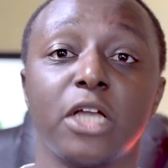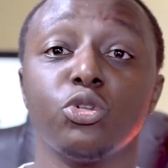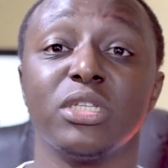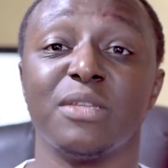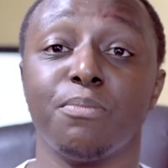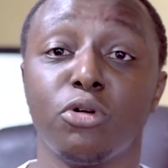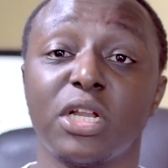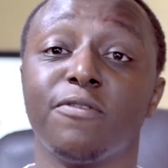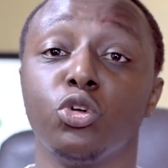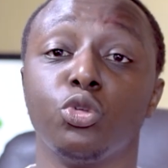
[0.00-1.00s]
So it is
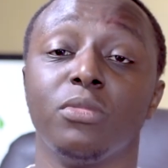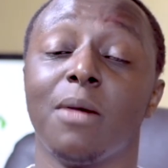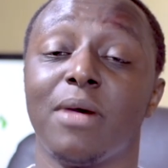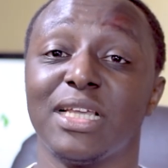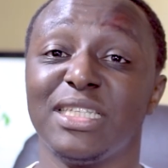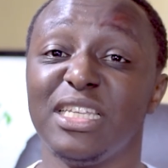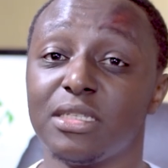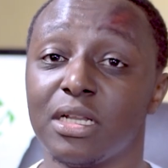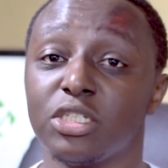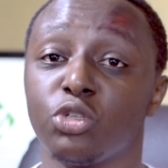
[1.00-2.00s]
important for you to become an
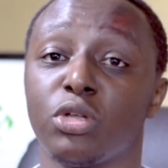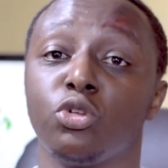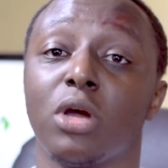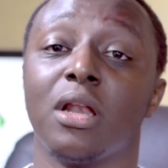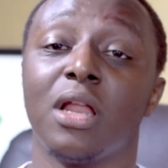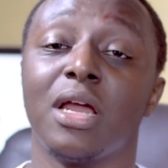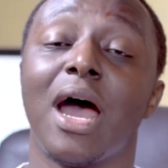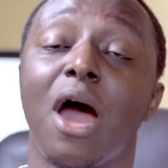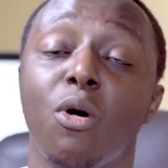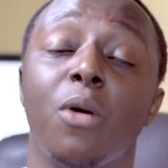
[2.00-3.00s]
assistant so that you can learn
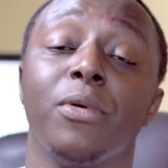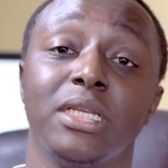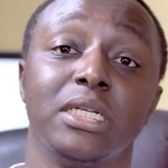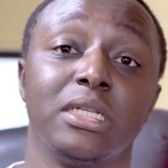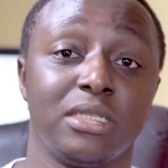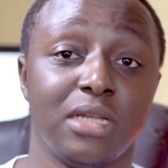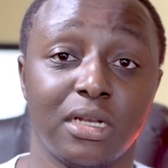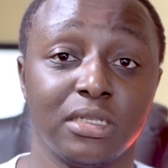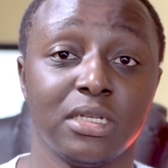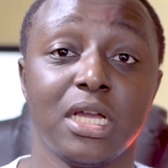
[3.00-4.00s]
how a wedding is
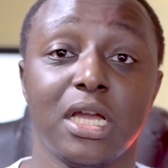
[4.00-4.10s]
done.